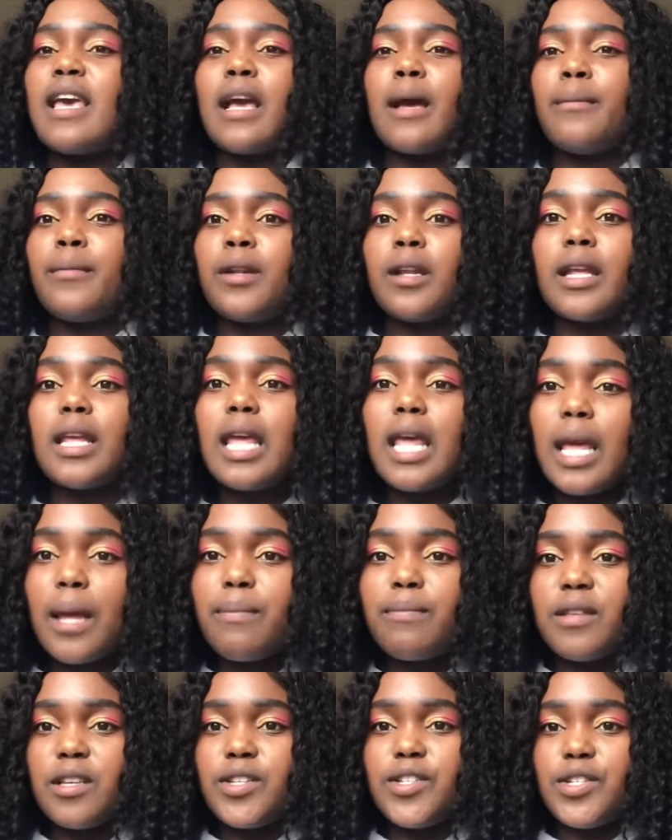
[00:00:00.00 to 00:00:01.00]
I'm going to
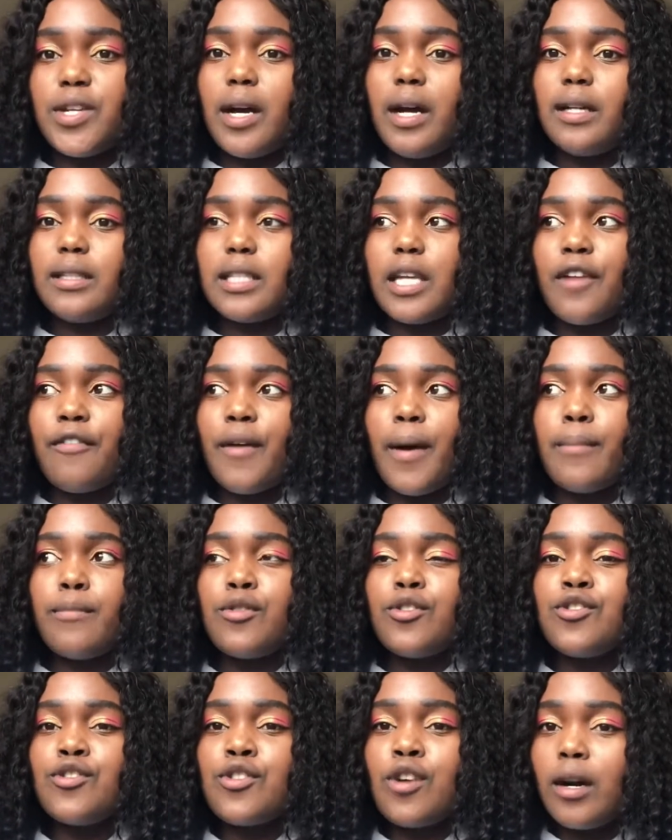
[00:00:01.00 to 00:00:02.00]
keep this child if
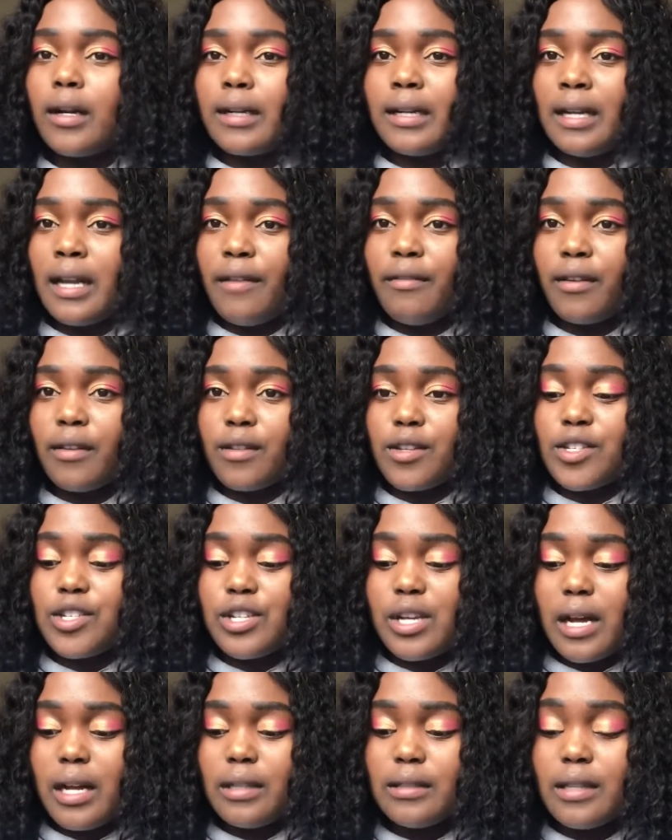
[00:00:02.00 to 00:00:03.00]
I'm not loving this
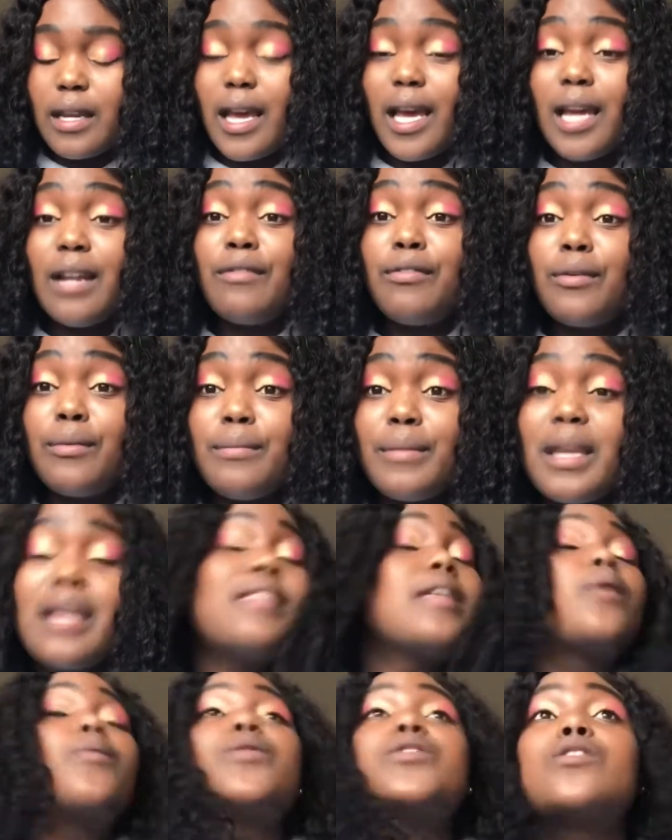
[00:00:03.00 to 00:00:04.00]
child? And for me,
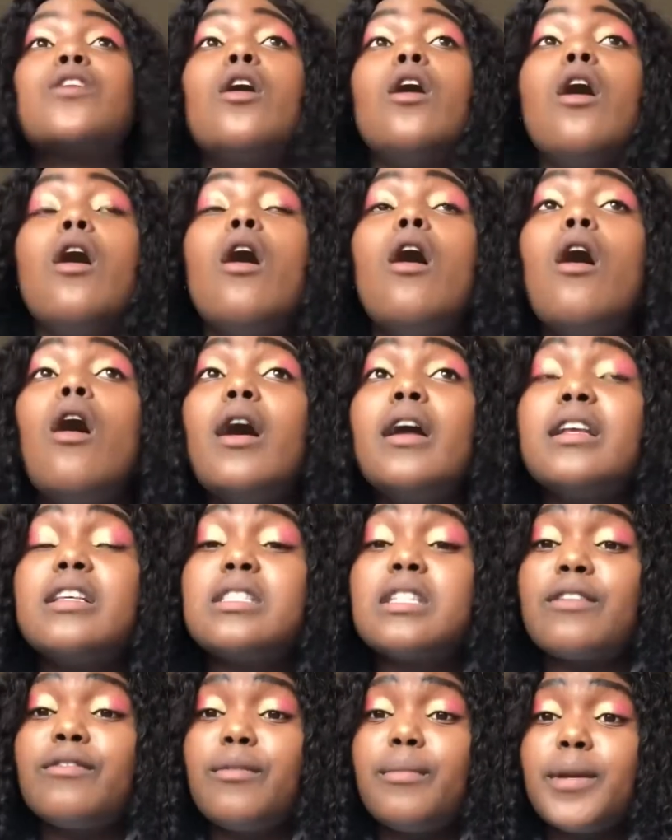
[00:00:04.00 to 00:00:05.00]
that was the hardest
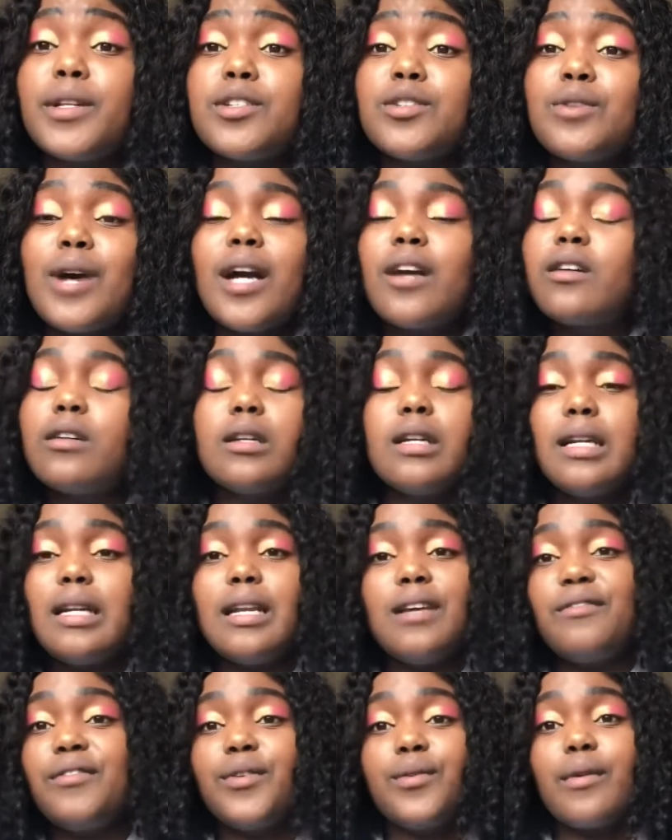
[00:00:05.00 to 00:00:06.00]
thing for me to do. I couldn't
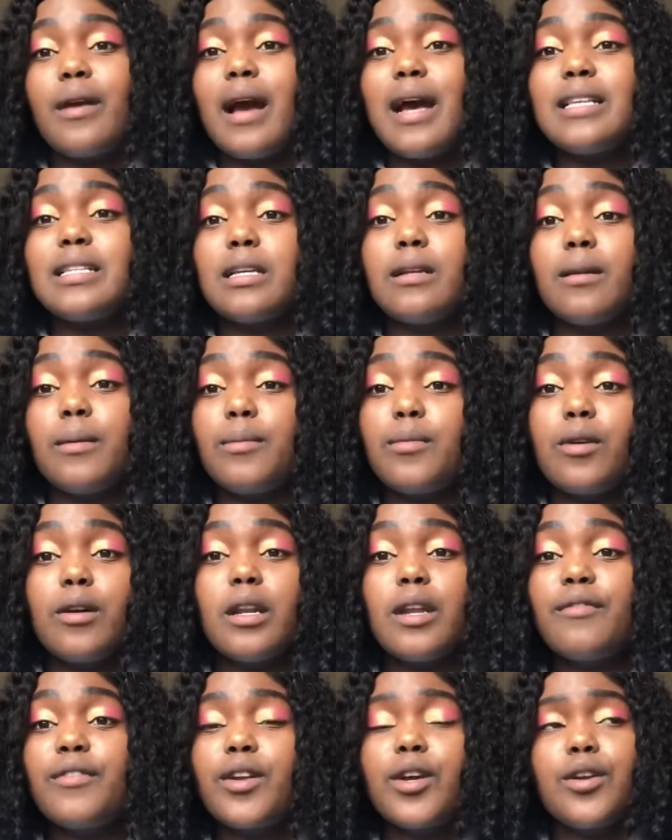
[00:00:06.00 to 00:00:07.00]
love you guys, and I'm not
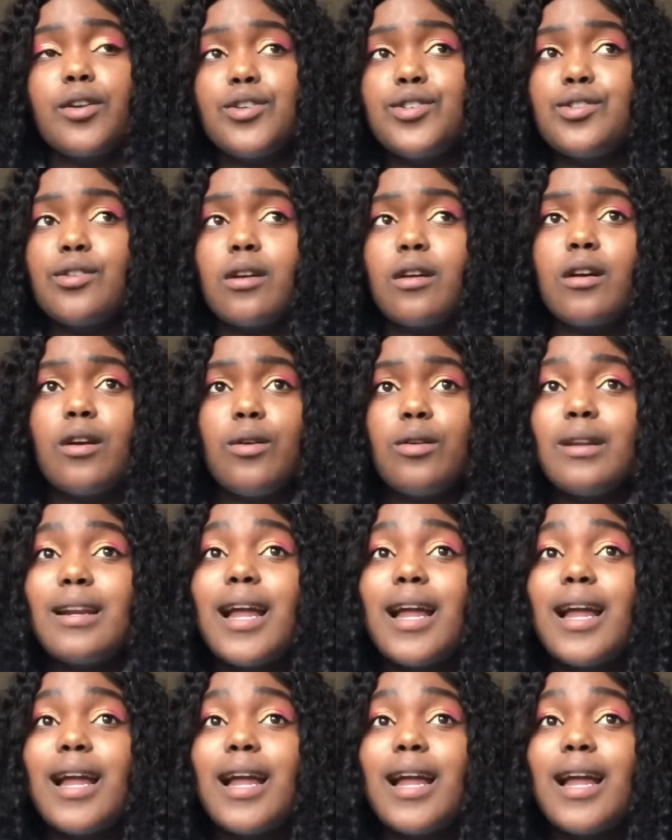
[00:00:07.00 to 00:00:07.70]
even going to sugarcoat it.